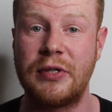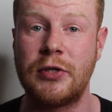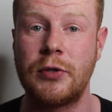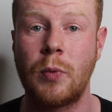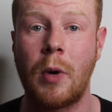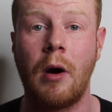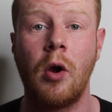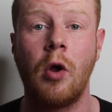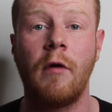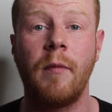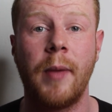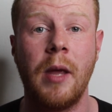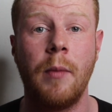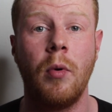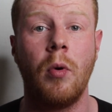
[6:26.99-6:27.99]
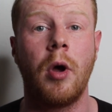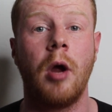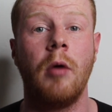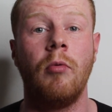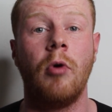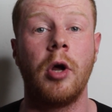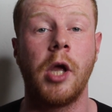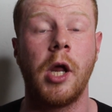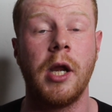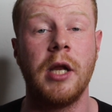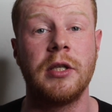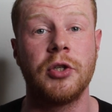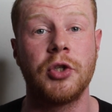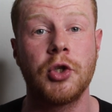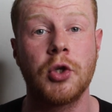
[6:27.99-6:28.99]
This is where a lot of people go wrong. You
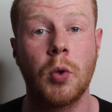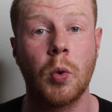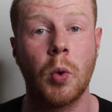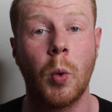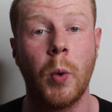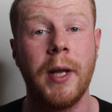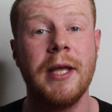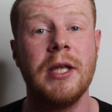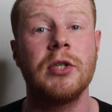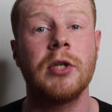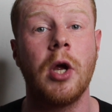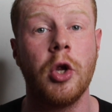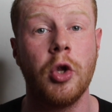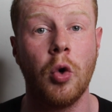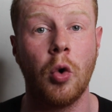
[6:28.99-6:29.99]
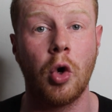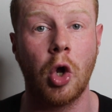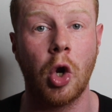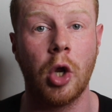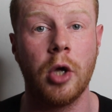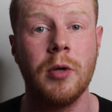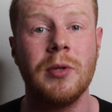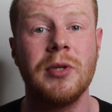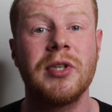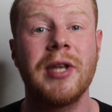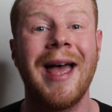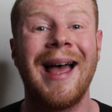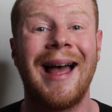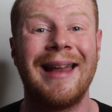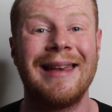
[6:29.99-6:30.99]
need to squeeze your glutes
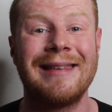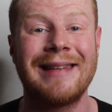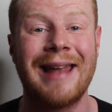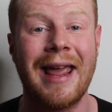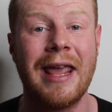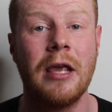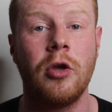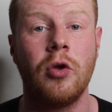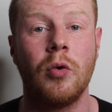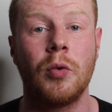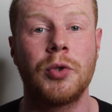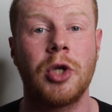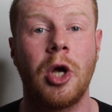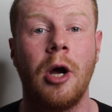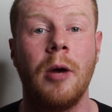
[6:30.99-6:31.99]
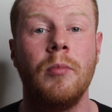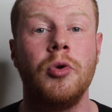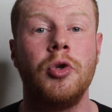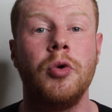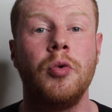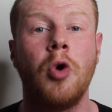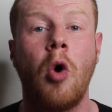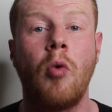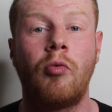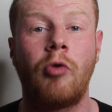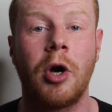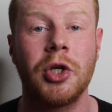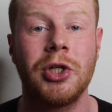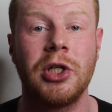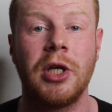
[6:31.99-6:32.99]
and take your time. Do not
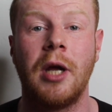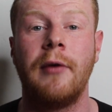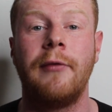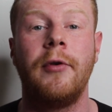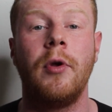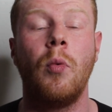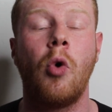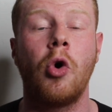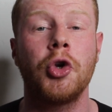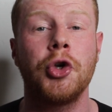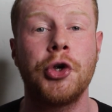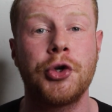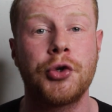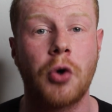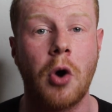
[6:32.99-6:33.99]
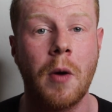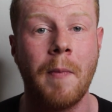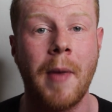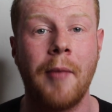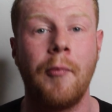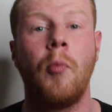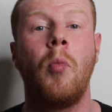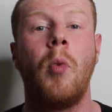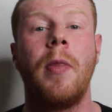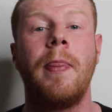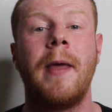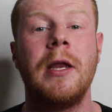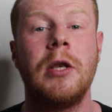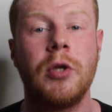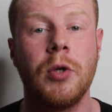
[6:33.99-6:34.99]
rush it. If you watch strongmen, when
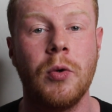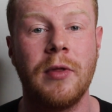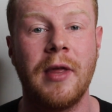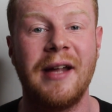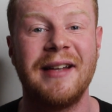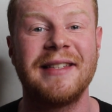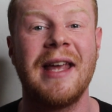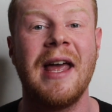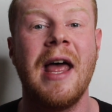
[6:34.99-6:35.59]
they do this,